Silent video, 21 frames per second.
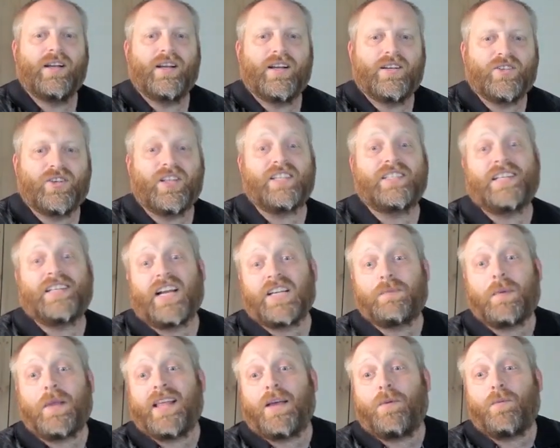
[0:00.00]
So this
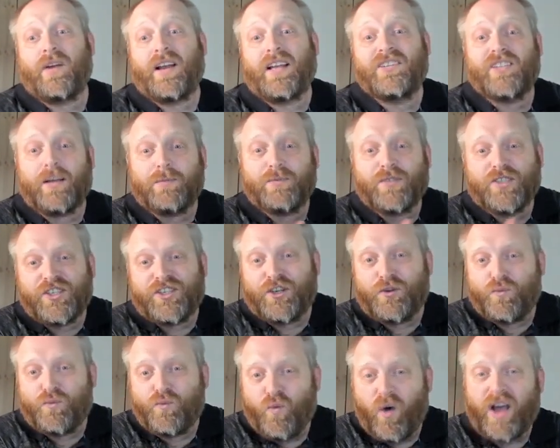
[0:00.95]
tells me that when I
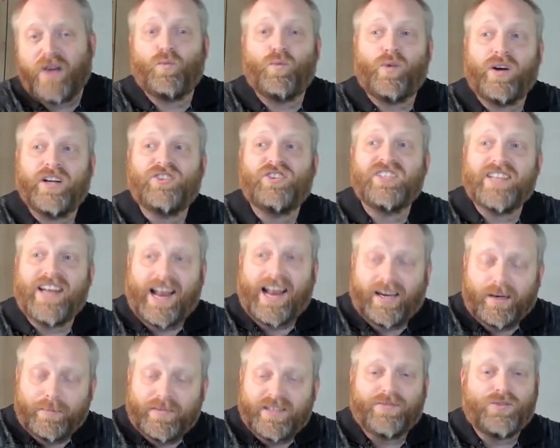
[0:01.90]
substitute 1, which is an
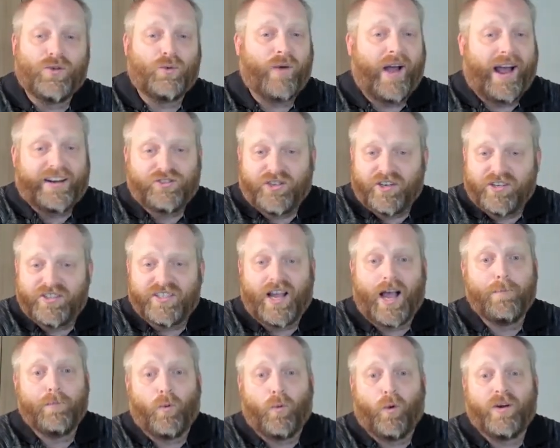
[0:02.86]
element of the rationals,
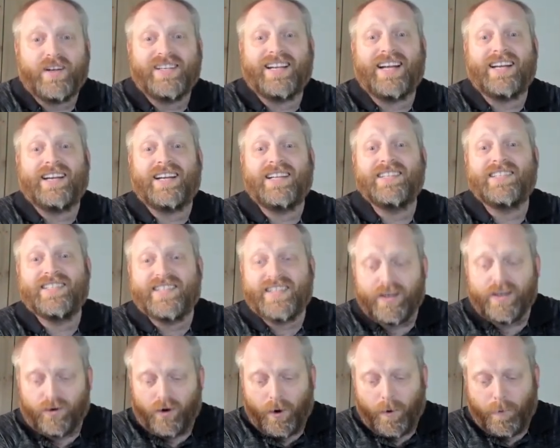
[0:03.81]
I'm going to get
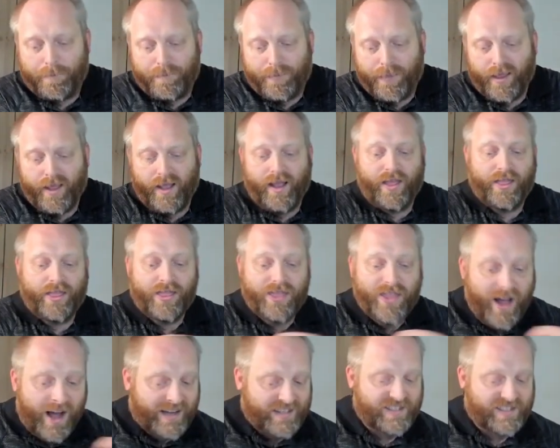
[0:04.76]
0.
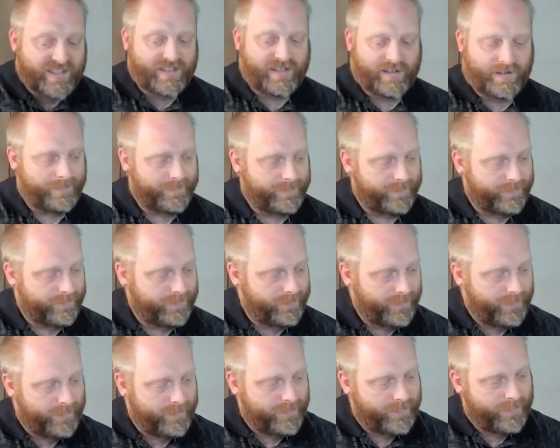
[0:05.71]
Thus,
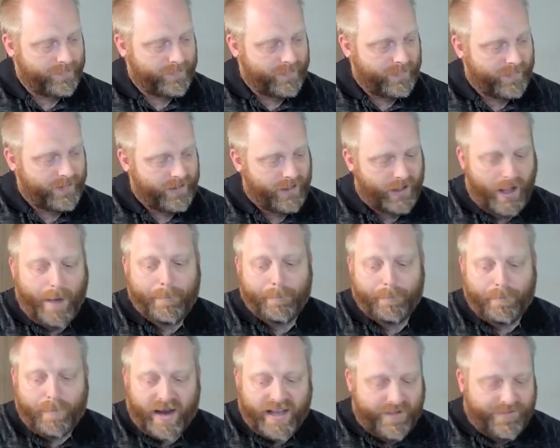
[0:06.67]

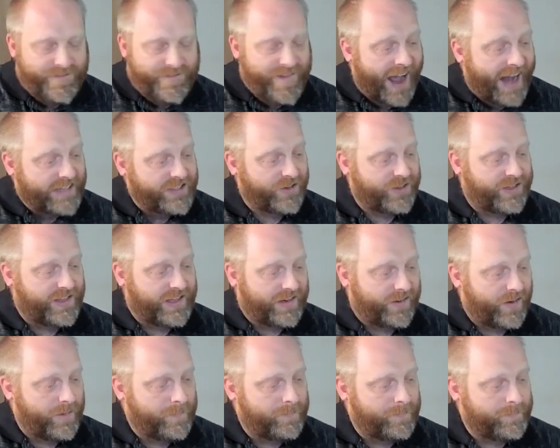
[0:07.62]
by the factor
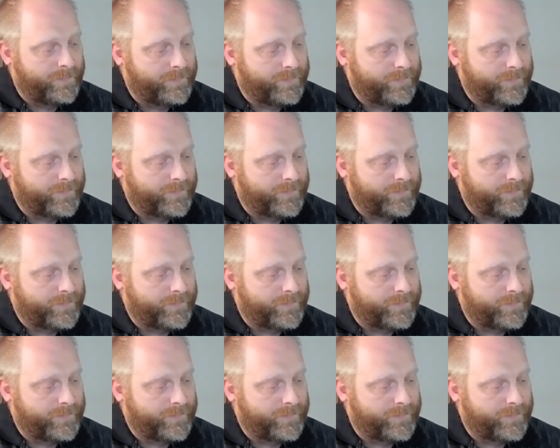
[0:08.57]
theorem,